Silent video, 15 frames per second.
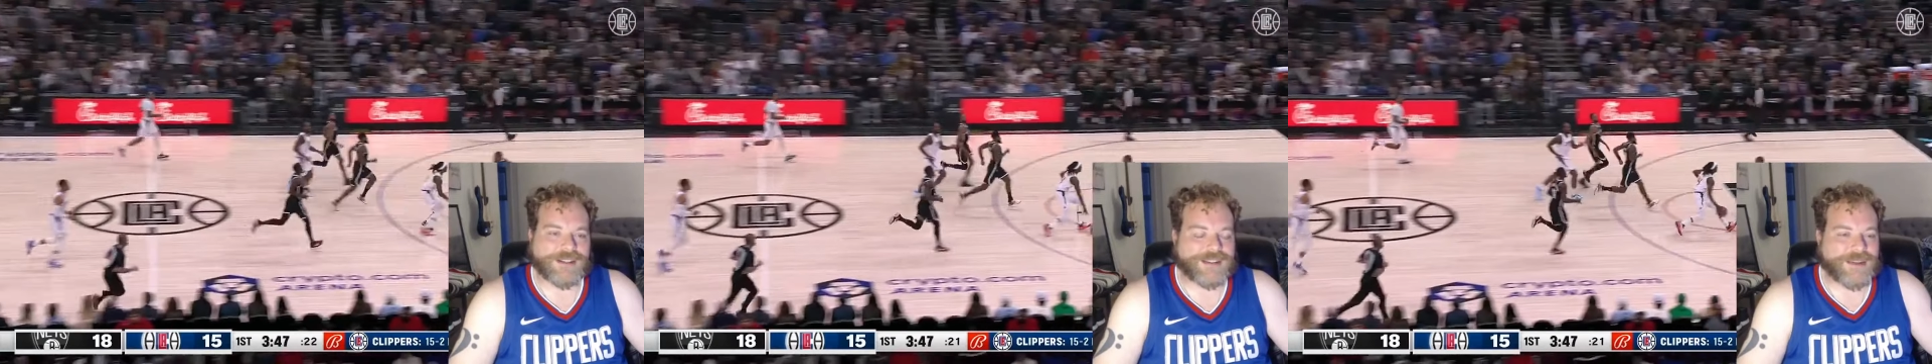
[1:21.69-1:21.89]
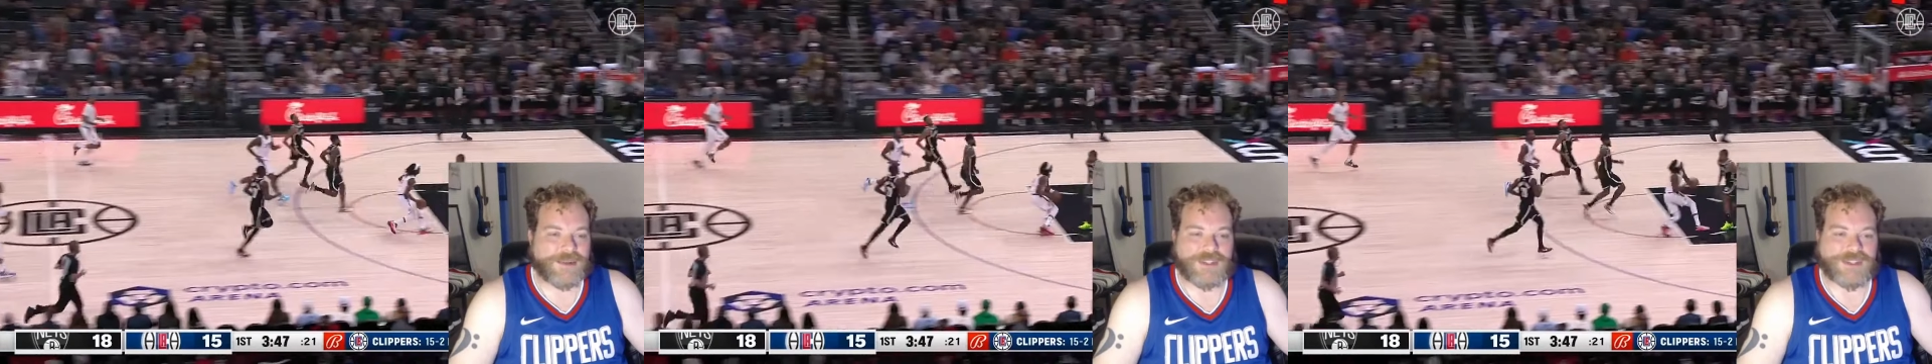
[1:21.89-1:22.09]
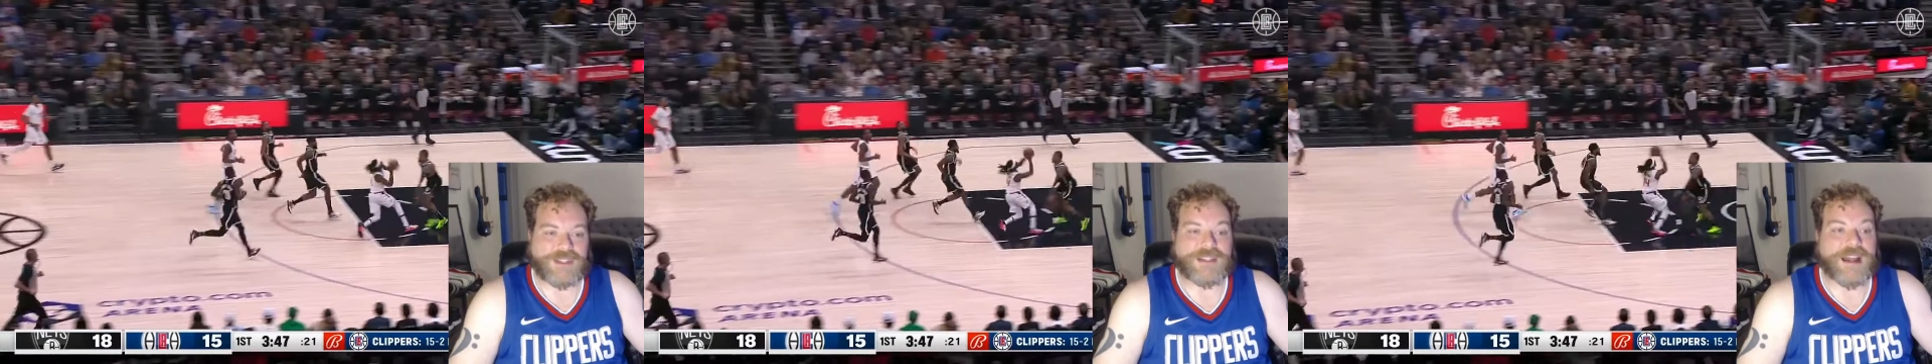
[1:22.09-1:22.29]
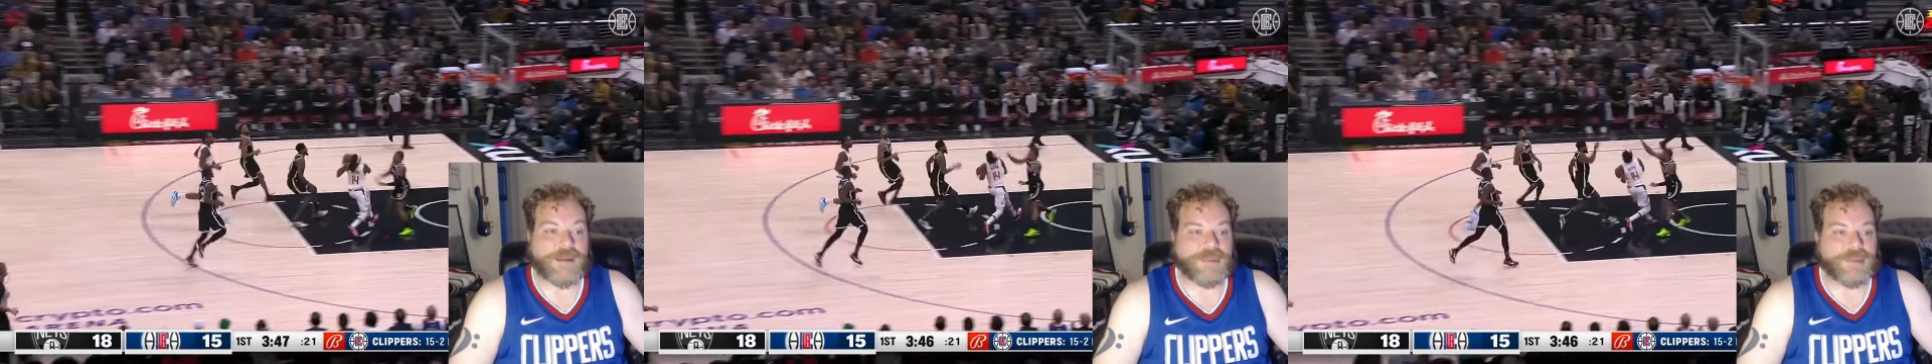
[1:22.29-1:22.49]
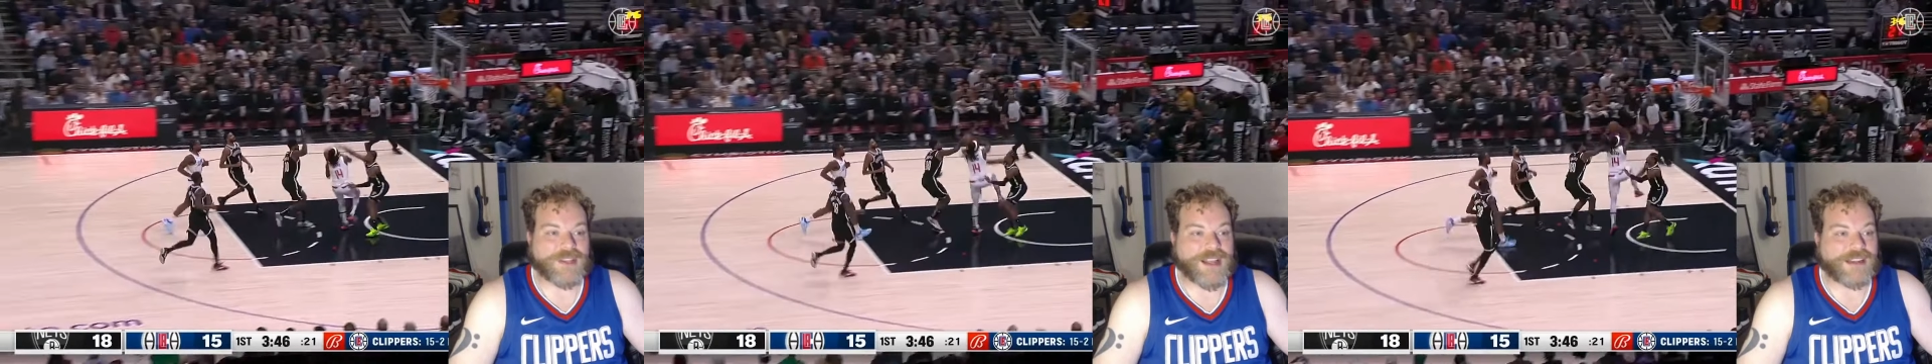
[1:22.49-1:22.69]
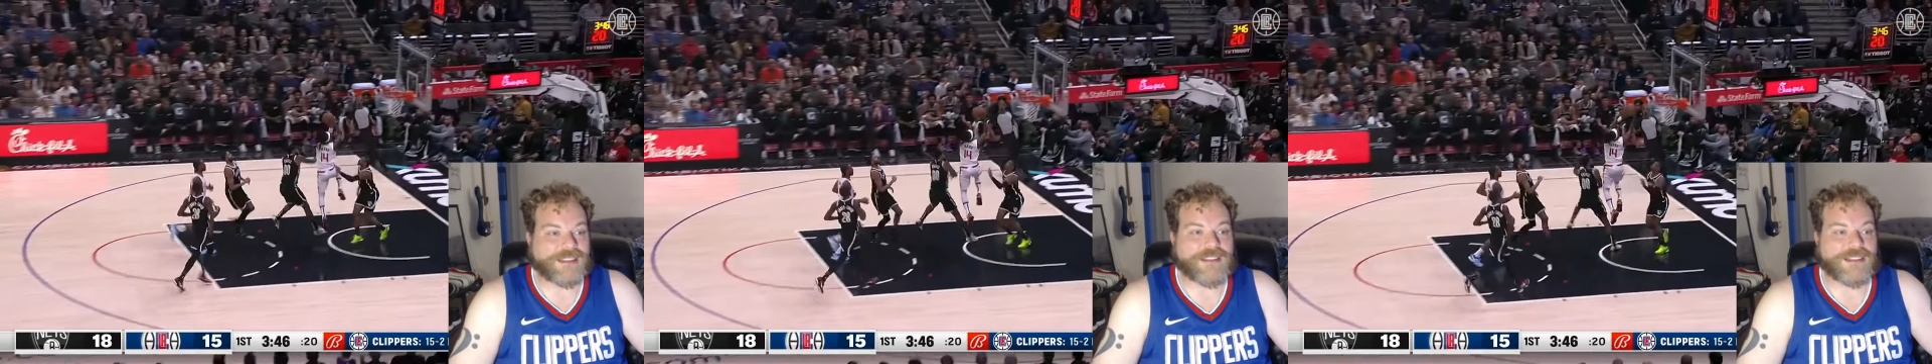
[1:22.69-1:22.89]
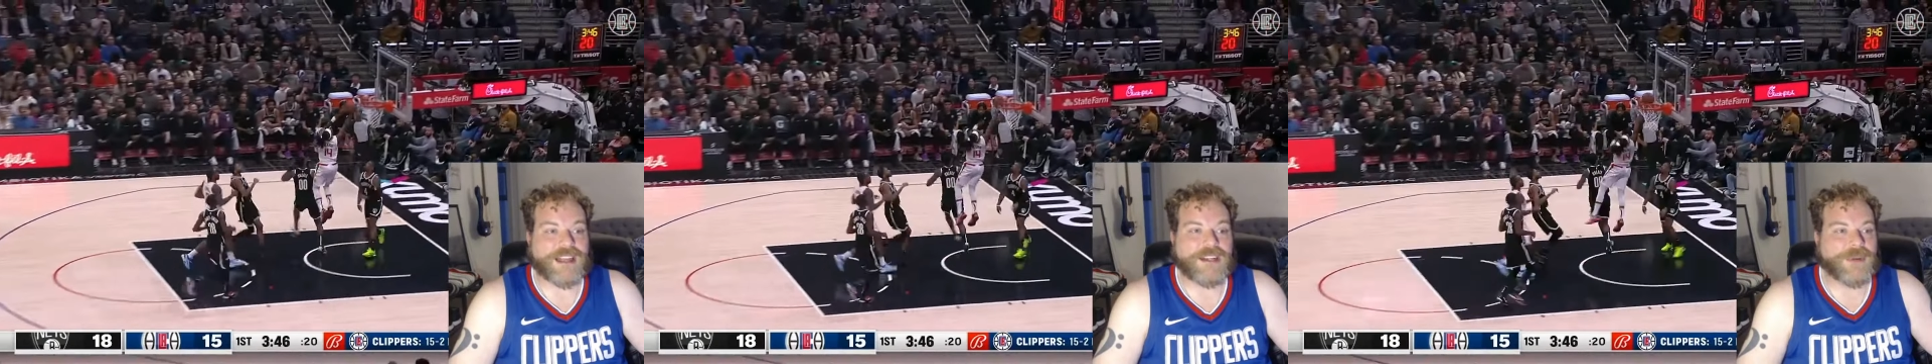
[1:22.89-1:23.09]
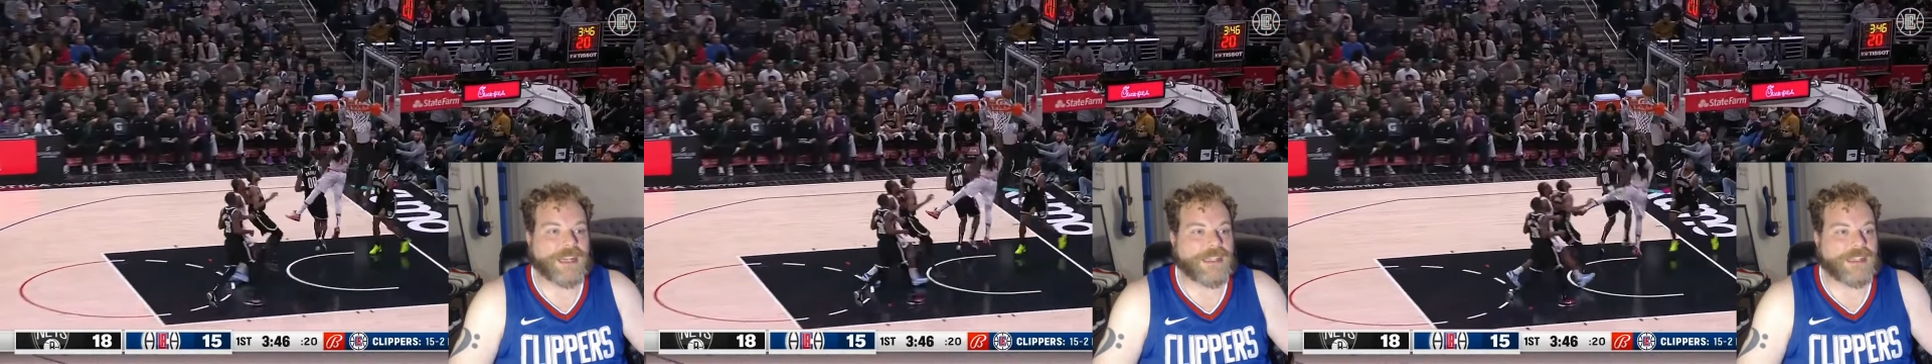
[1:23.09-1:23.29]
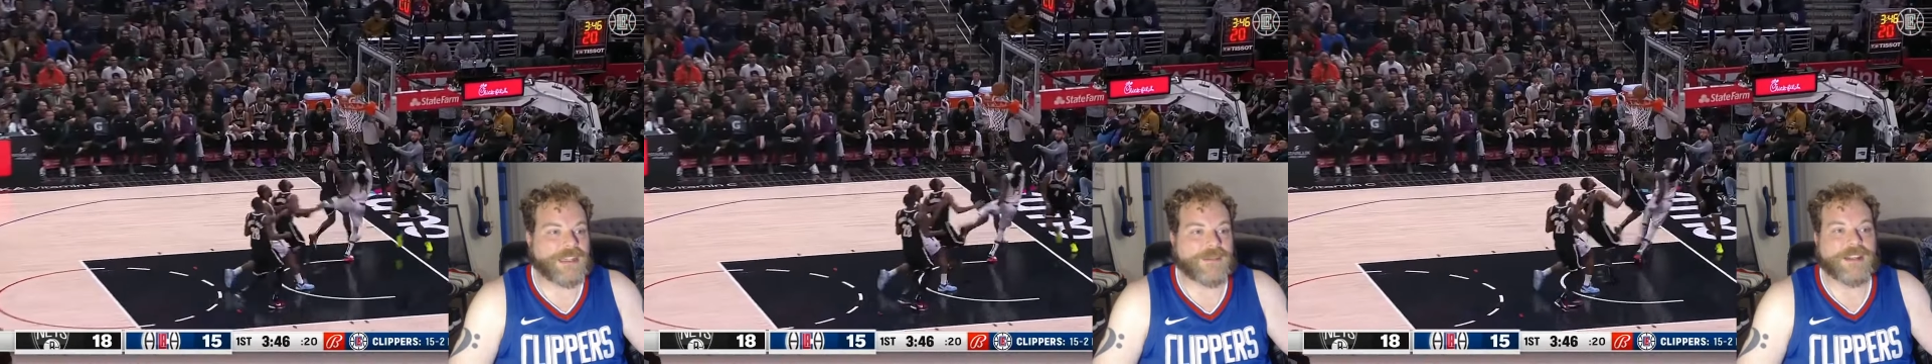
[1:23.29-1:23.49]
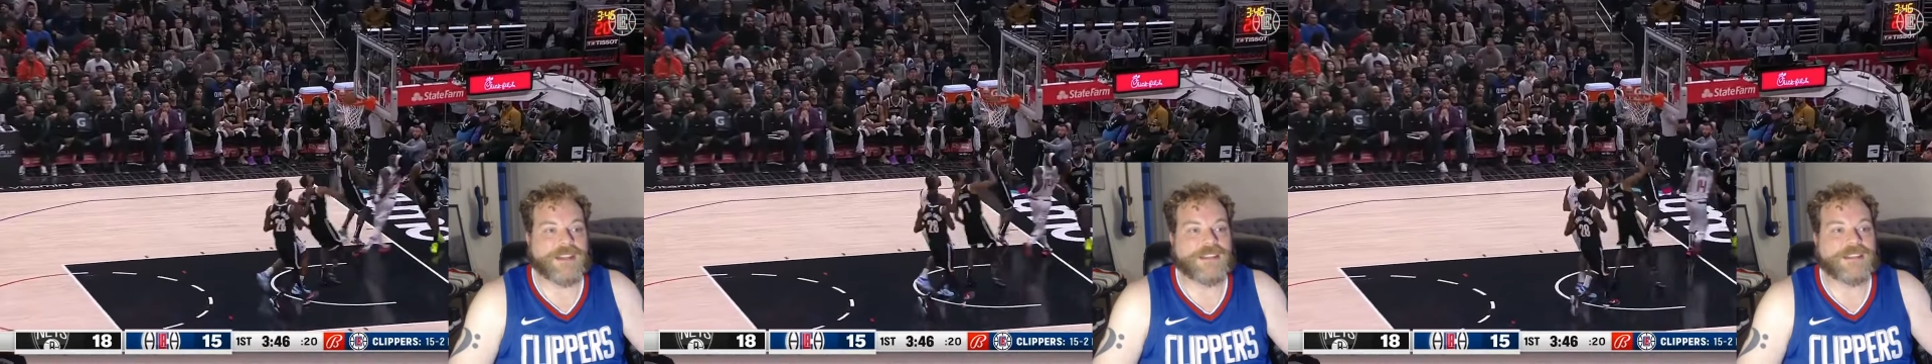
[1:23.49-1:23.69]
There was a lot of blocks, a lot of great
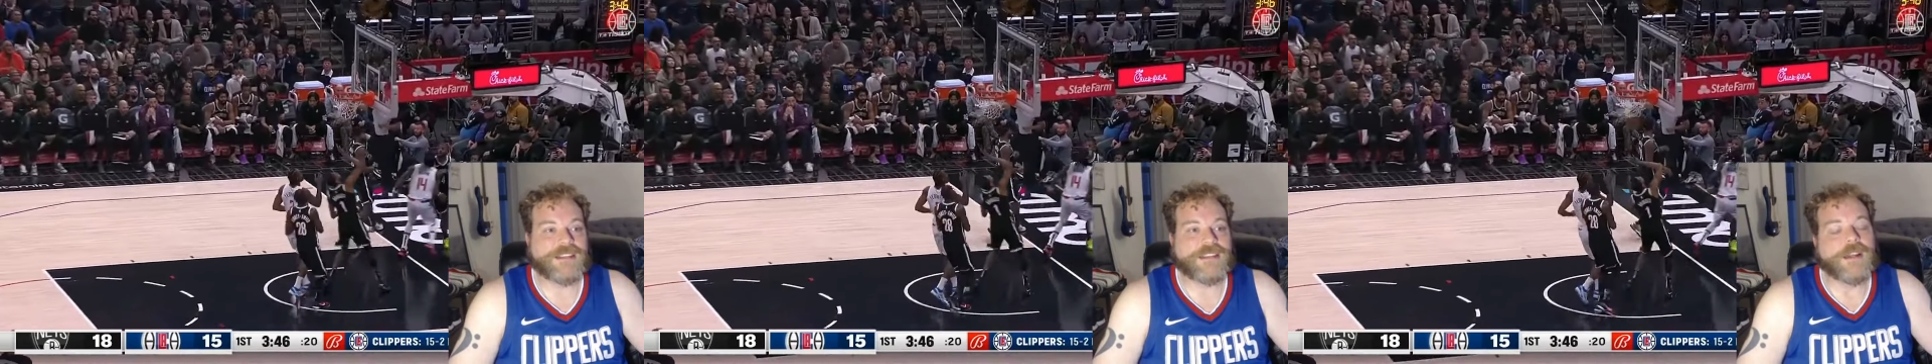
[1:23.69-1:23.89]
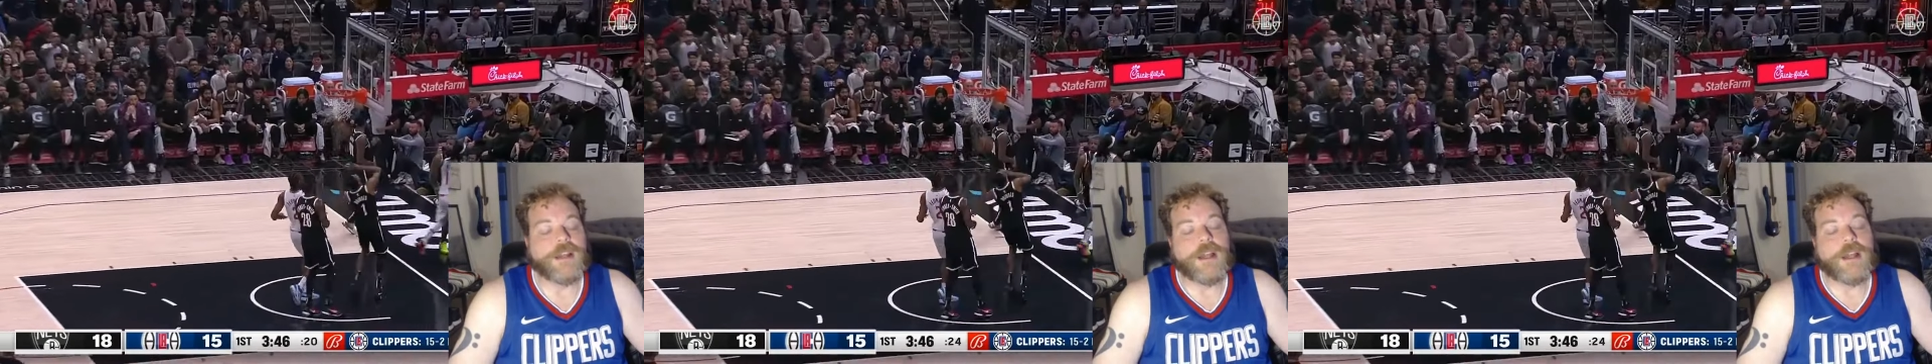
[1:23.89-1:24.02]
defense.